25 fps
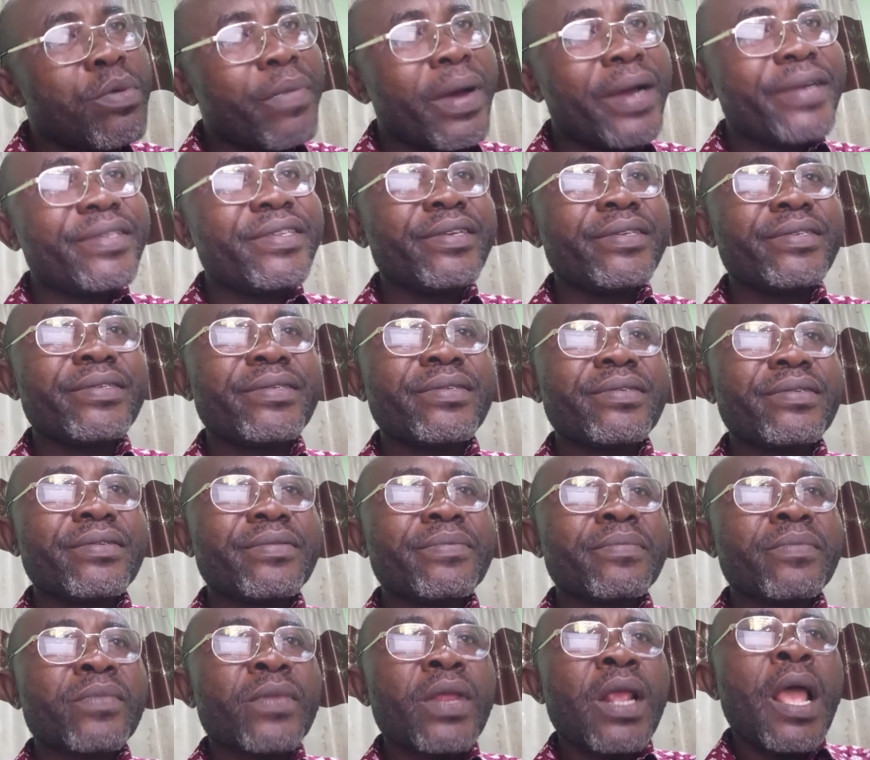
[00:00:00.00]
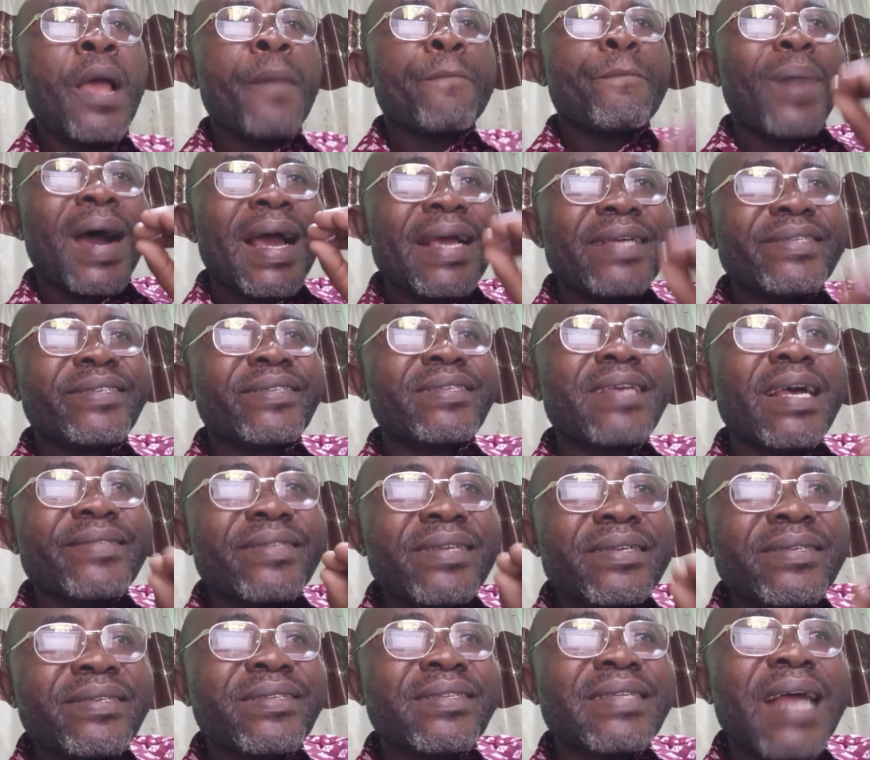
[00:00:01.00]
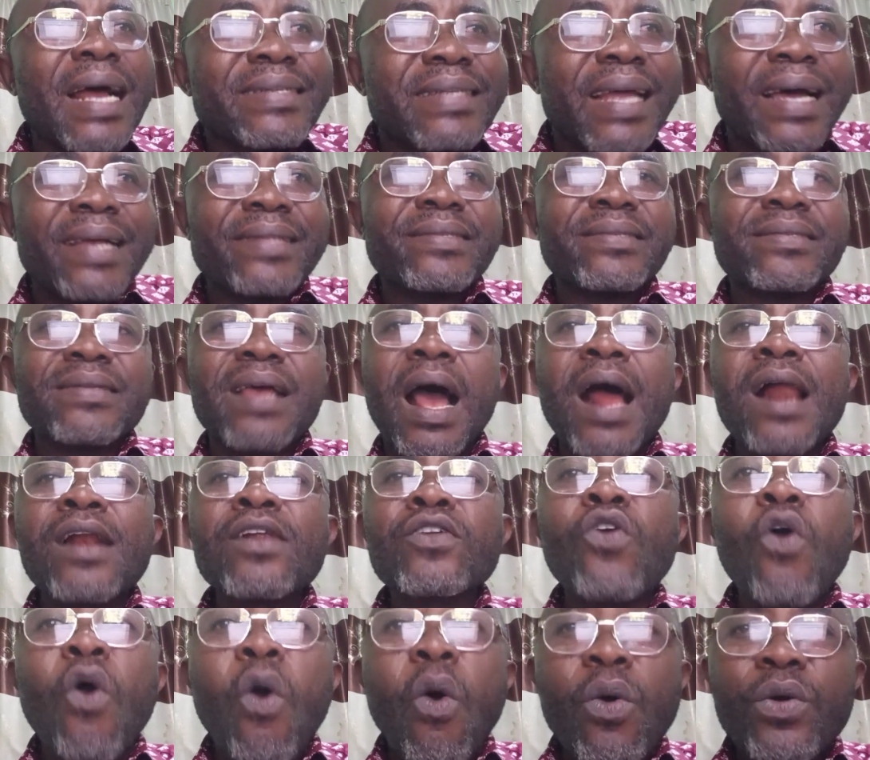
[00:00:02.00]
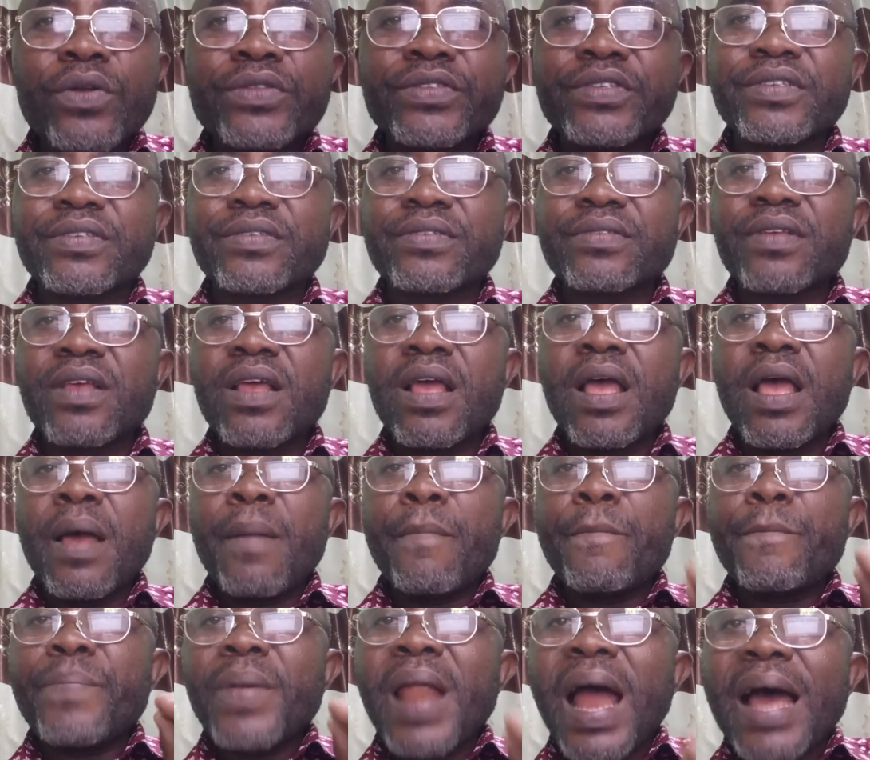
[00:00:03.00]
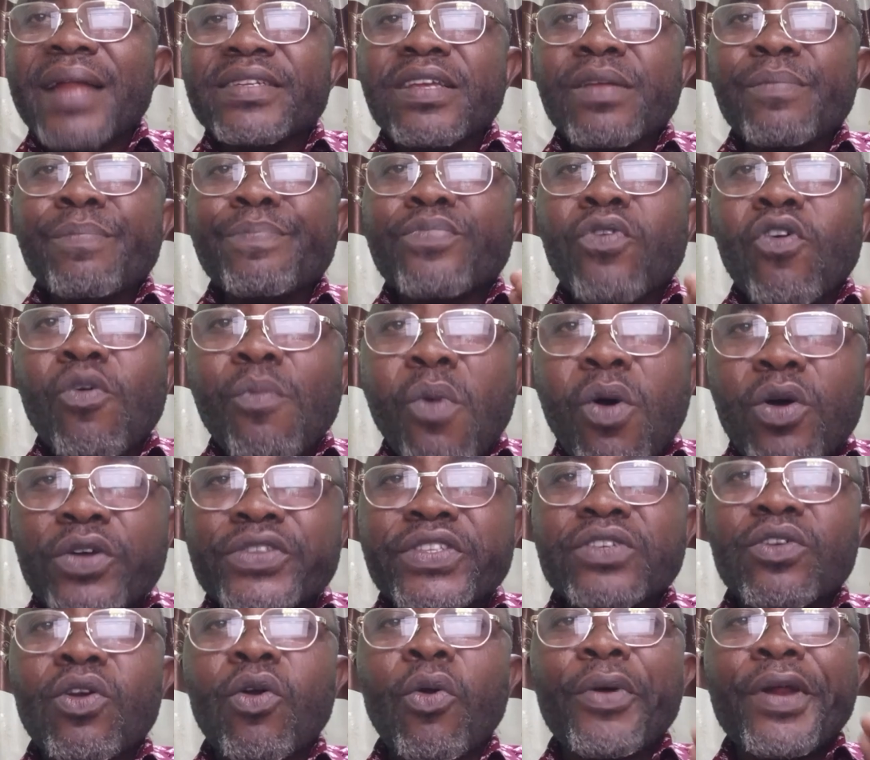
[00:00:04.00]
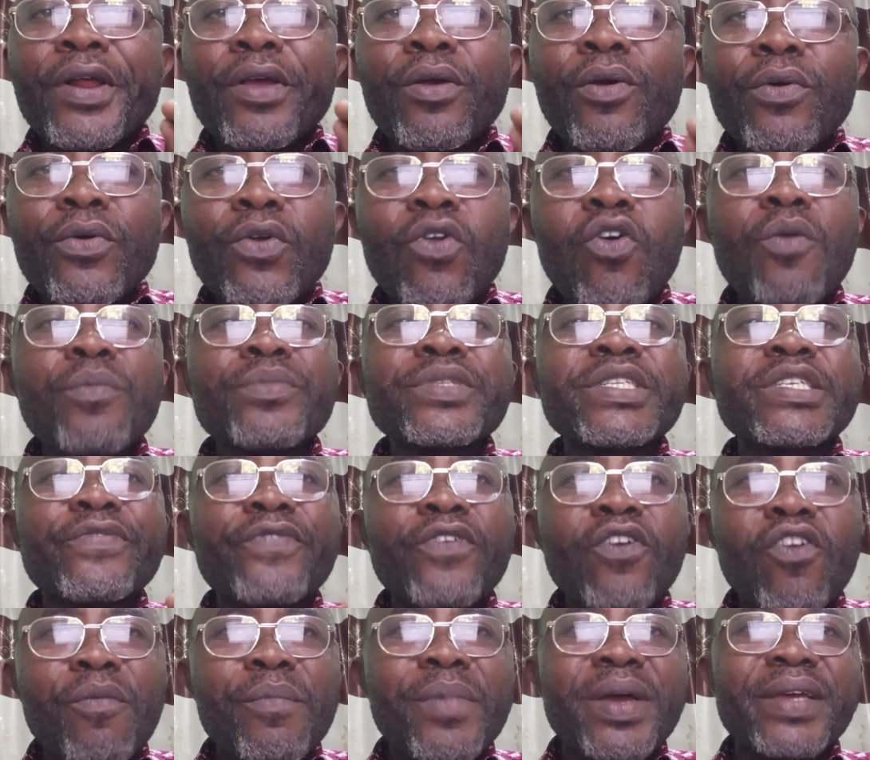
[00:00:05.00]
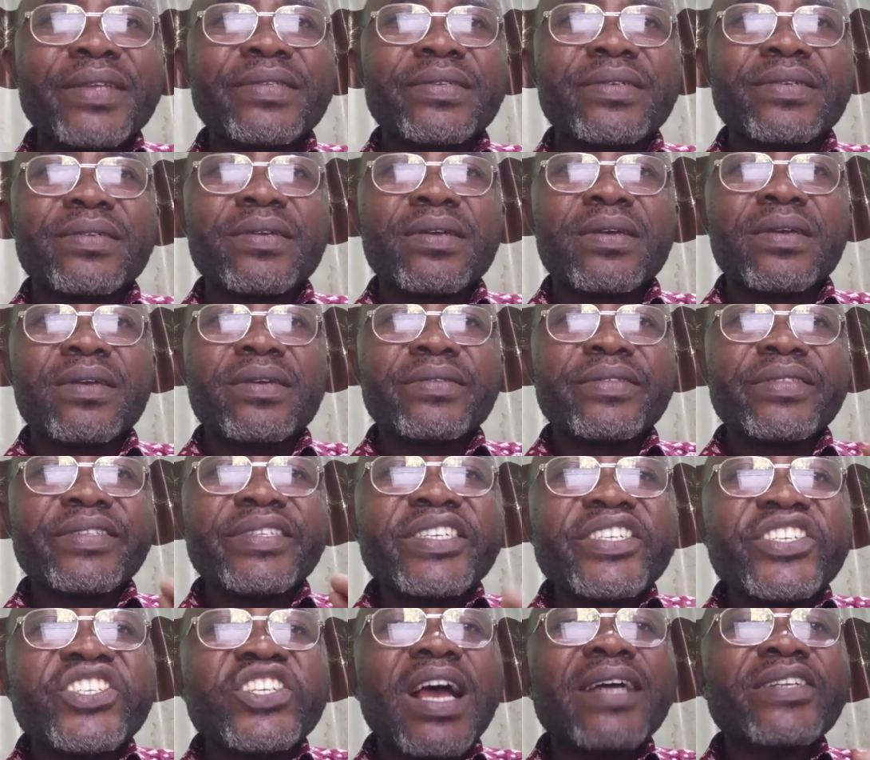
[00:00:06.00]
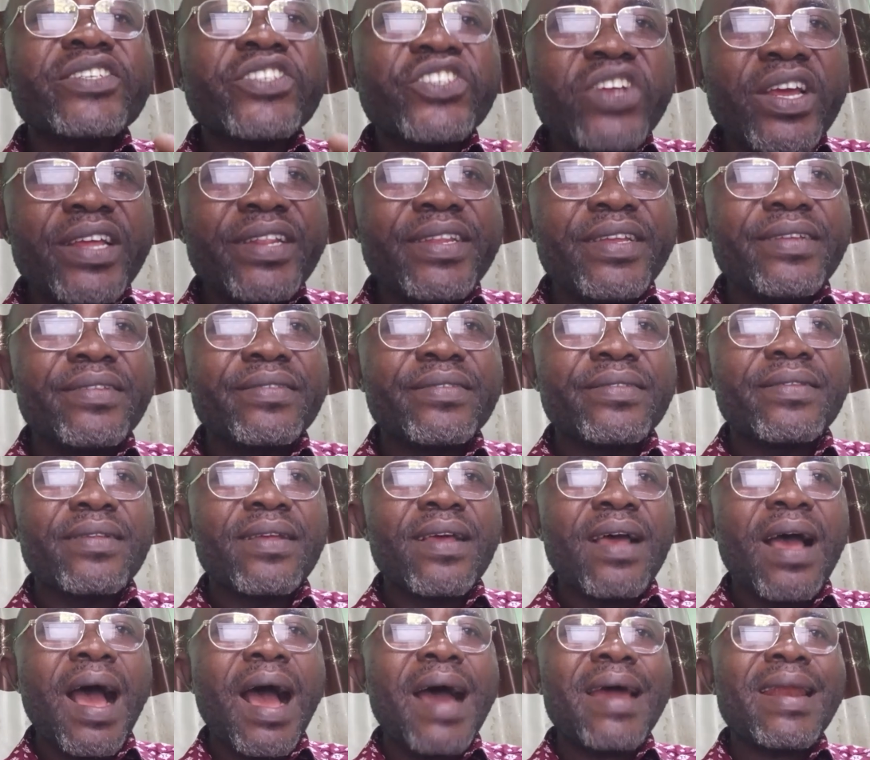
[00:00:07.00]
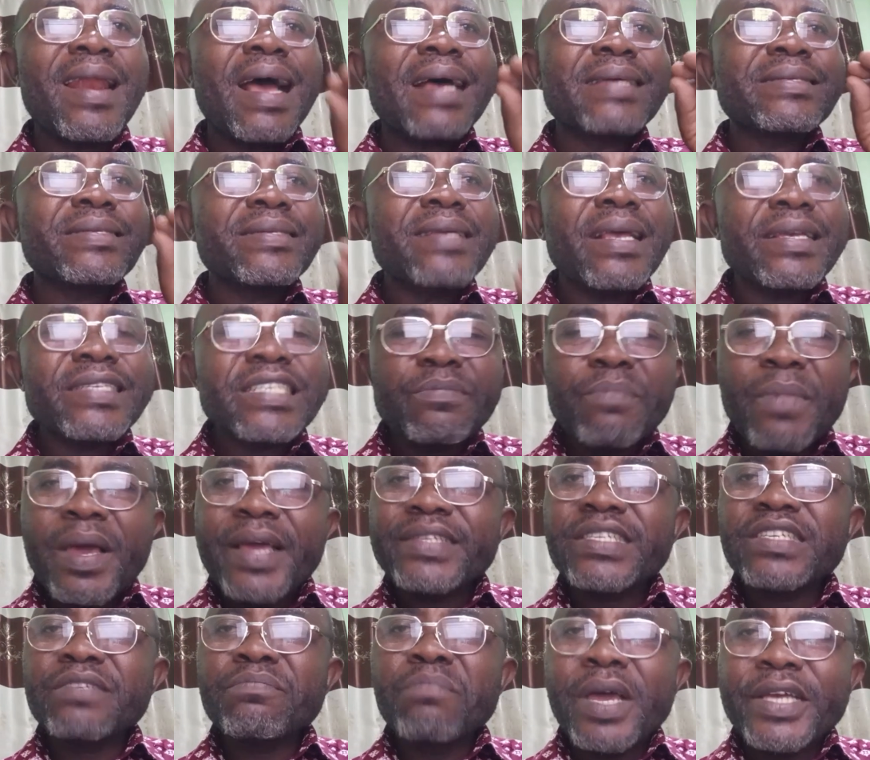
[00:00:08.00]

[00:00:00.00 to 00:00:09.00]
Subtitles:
mean by this? By setting standards and goals, planning promotes curriculum development, teacher training, and assessment